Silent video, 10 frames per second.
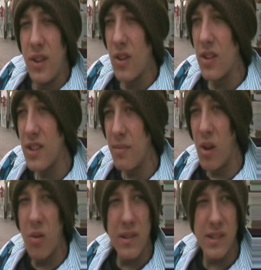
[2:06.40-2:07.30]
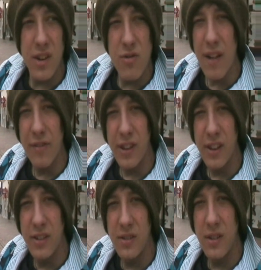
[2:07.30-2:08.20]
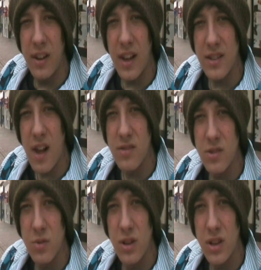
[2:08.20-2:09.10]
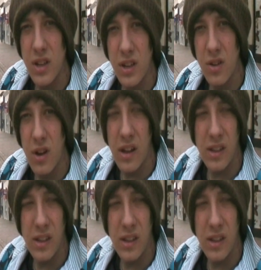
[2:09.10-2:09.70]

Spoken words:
because I'm always a grafter when I get down to work. You know,